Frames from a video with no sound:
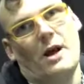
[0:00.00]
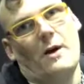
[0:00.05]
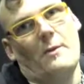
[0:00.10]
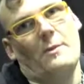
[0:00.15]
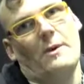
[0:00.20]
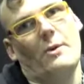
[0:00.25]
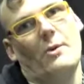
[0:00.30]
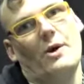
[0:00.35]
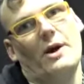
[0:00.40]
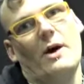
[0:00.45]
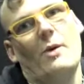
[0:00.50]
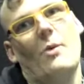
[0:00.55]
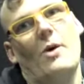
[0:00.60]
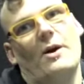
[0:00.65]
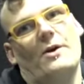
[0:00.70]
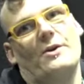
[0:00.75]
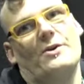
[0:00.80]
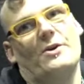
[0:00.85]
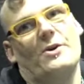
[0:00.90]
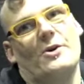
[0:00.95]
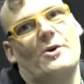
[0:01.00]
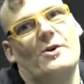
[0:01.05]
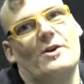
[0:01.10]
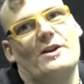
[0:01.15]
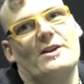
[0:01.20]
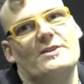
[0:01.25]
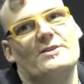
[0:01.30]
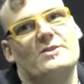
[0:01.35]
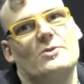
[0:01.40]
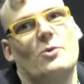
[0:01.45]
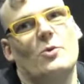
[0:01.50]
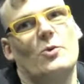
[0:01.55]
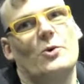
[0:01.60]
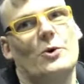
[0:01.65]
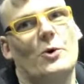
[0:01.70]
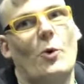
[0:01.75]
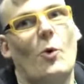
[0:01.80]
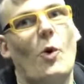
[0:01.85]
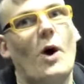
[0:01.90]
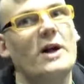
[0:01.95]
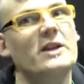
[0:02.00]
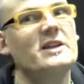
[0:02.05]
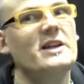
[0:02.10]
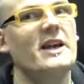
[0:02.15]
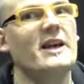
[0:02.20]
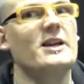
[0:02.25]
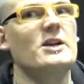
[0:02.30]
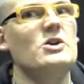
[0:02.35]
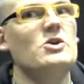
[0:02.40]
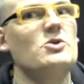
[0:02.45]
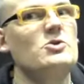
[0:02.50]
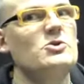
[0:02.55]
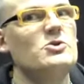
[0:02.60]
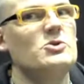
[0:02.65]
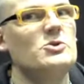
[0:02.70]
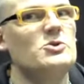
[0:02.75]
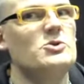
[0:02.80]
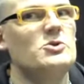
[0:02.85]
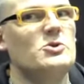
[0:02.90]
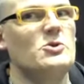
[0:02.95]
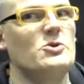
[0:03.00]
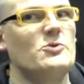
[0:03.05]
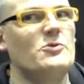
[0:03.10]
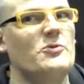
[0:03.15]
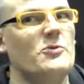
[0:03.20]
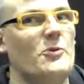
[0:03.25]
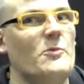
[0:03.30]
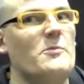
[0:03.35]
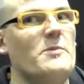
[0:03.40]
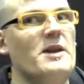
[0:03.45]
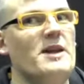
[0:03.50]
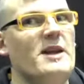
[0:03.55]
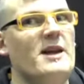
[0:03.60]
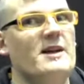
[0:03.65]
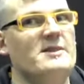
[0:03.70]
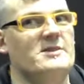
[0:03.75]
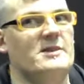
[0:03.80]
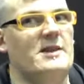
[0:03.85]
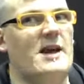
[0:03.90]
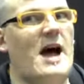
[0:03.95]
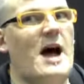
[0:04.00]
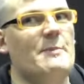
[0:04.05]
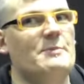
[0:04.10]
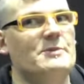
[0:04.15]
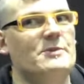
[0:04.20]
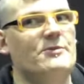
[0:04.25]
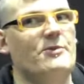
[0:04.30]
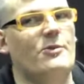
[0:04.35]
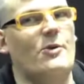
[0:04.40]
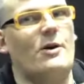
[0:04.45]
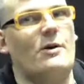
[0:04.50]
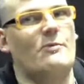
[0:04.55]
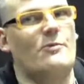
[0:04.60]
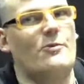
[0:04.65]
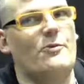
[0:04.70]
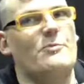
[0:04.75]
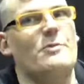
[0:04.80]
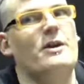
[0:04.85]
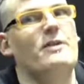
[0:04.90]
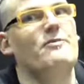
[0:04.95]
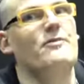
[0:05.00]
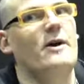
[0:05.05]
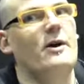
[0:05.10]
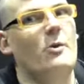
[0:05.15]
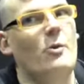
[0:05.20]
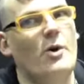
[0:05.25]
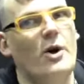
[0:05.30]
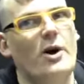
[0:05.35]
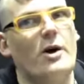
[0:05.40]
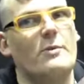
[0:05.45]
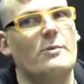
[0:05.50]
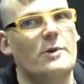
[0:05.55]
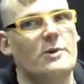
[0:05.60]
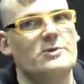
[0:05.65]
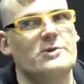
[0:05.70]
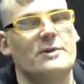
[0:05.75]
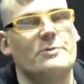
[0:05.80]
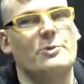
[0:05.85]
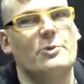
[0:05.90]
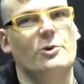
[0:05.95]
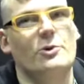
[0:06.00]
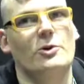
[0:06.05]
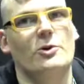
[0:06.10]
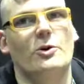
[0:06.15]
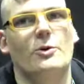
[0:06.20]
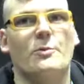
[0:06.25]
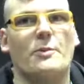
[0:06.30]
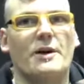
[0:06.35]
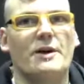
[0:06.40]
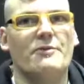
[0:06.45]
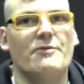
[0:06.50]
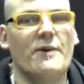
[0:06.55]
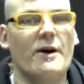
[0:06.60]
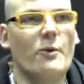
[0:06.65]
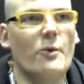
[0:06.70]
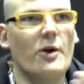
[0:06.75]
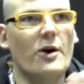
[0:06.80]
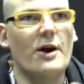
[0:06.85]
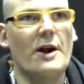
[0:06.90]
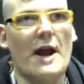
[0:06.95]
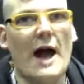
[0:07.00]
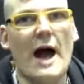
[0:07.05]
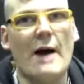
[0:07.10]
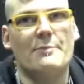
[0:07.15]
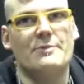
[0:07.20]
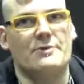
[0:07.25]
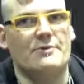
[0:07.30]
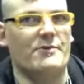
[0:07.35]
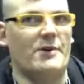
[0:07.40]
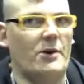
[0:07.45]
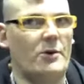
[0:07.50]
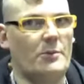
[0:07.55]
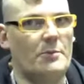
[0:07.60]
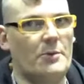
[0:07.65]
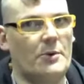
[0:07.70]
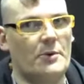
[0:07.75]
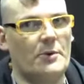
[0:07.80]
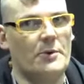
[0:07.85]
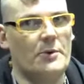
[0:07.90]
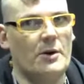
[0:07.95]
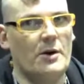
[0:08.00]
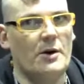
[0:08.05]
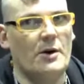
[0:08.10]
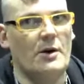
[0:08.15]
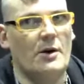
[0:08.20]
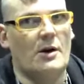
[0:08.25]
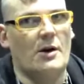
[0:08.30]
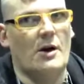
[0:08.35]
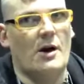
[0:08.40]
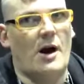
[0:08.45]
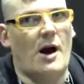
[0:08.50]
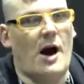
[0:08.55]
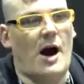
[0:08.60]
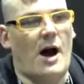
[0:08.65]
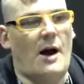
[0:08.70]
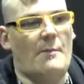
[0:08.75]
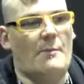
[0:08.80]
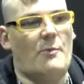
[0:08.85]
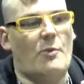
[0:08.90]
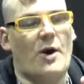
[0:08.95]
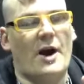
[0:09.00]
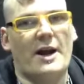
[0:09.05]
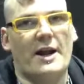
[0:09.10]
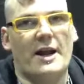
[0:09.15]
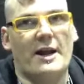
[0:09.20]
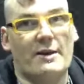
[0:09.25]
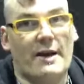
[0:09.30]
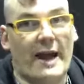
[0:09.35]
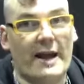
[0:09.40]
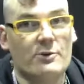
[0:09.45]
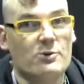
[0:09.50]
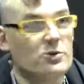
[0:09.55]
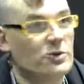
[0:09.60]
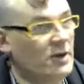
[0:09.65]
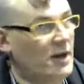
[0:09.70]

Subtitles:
But what I want to know is, you know, what can you do for me as an app developer, for me if I were, because I'm no longer, but if I were an app developer, writing Android